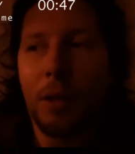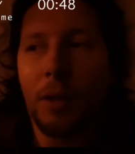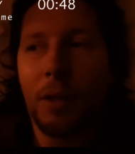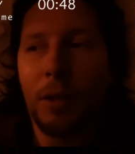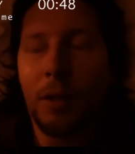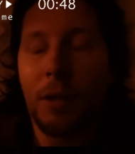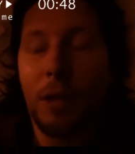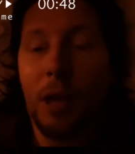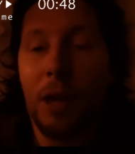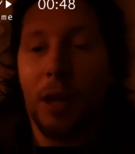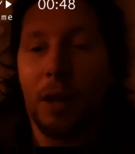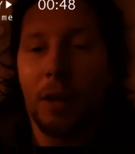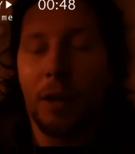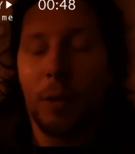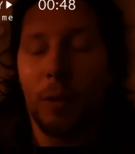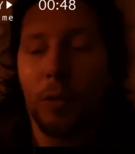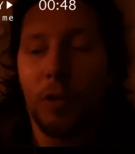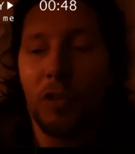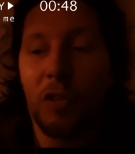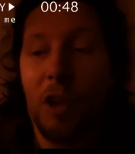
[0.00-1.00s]
yeah, it
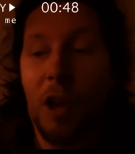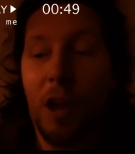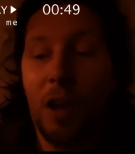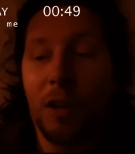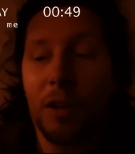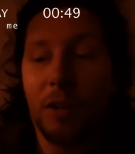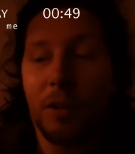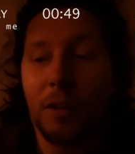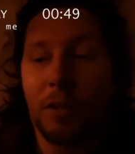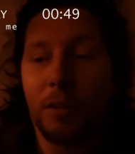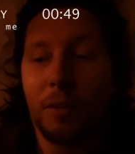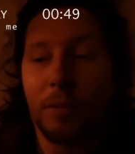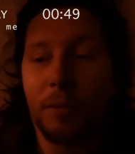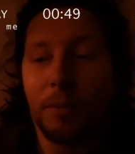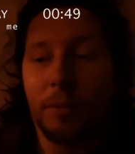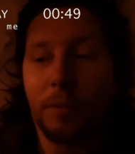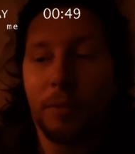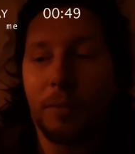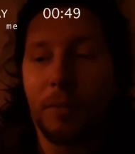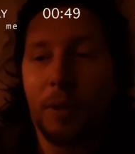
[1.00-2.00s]
was dark
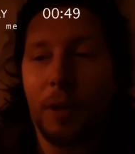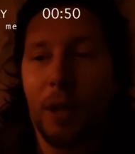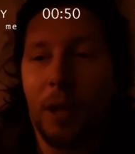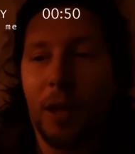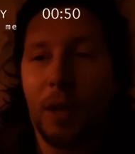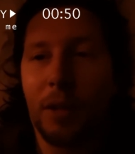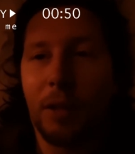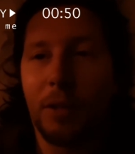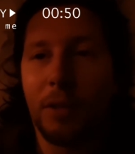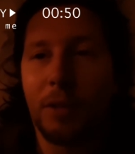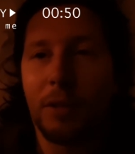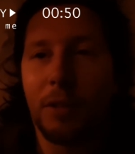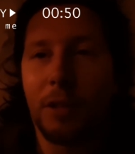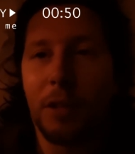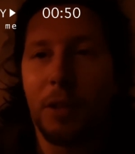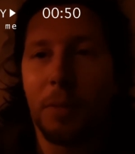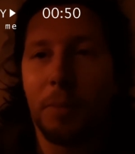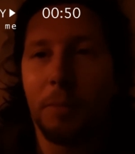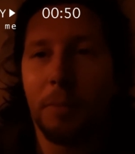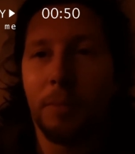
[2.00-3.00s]
and
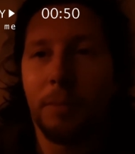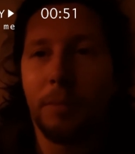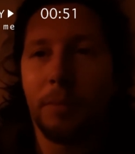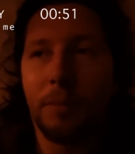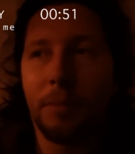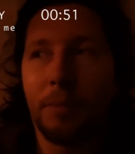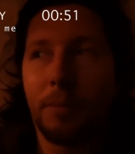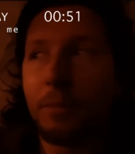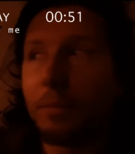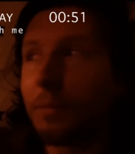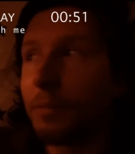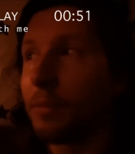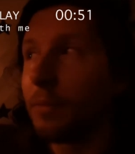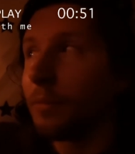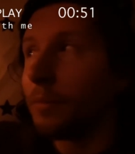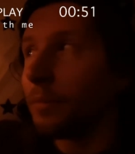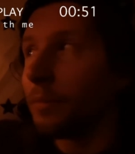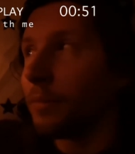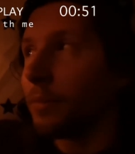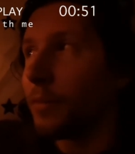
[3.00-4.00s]

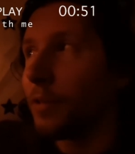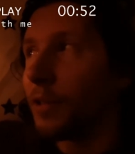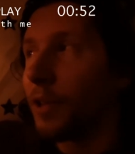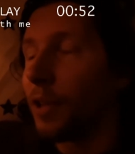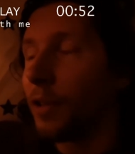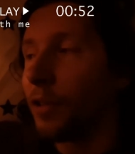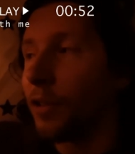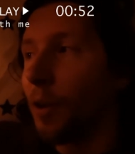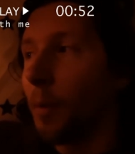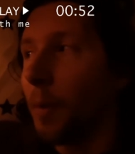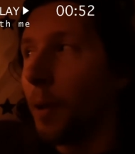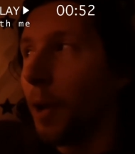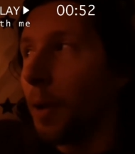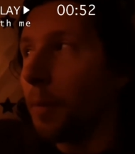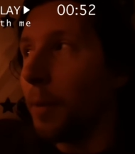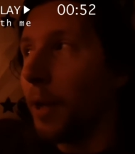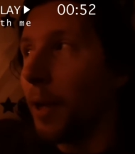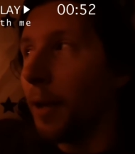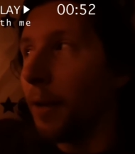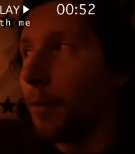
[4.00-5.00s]
sun's coming up
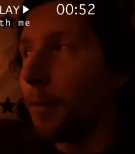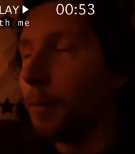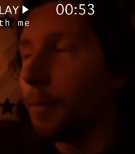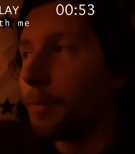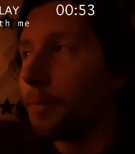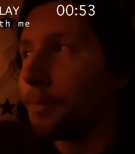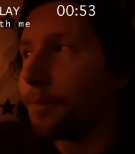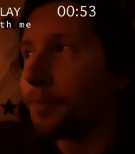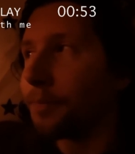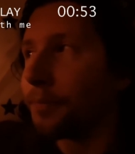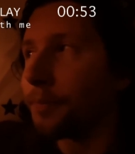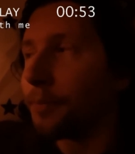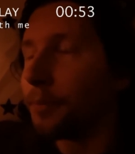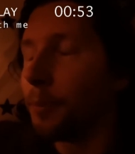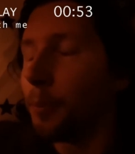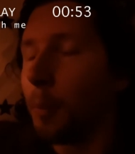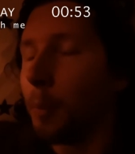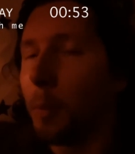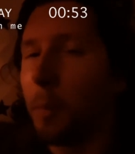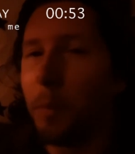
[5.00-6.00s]
now.
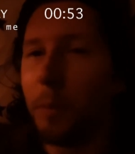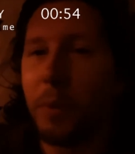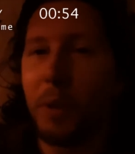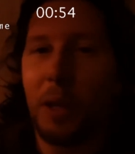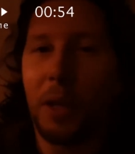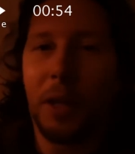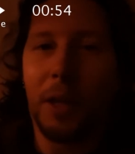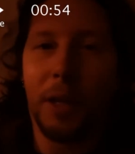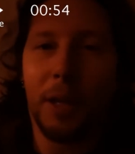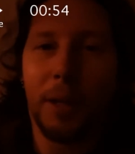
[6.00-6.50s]
But